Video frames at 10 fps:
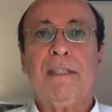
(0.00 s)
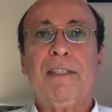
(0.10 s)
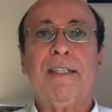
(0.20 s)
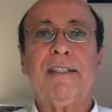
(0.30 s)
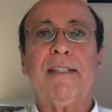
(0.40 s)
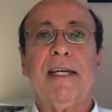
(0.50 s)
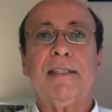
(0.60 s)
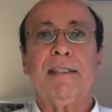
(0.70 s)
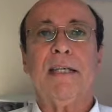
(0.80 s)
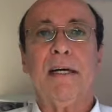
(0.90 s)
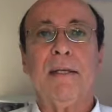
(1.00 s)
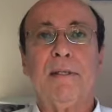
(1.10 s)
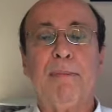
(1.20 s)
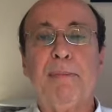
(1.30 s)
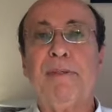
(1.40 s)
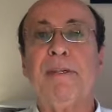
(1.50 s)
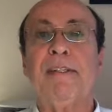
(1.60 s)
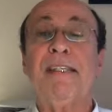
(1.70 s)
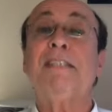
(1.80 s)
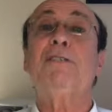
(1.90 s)
just as the Buddha
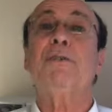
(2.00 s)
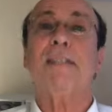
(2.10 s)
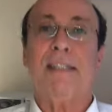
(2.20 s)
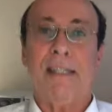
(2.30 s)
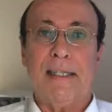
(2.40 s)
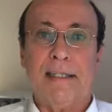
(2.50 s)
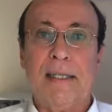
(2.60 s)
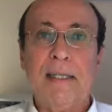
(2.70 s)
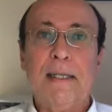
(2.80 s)
Nichiren did